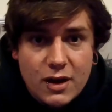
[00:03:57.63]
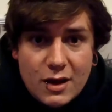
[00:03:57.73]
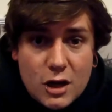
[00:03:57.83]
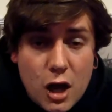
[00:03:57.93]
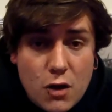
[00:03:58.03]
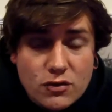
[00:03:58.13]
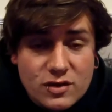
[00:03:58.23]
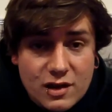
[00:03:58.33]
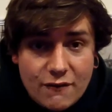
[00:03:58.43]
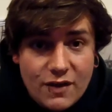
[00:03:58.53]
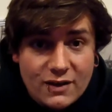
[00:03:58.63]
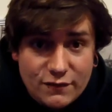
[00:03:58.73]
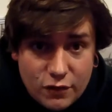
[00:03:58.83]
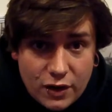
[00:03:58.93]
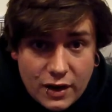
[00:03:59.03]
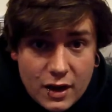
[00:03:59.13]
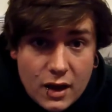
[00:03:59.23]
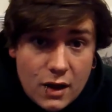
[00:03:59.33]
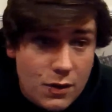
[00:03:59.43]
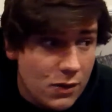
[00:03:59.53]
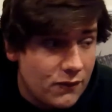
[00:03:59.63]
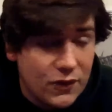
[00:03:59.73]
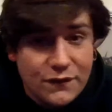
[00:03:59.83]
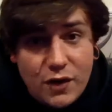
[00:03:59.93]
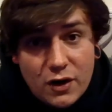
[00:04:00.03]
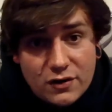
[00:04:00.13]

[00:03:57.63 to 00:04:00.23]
Loads of stuff that is free. Another free fire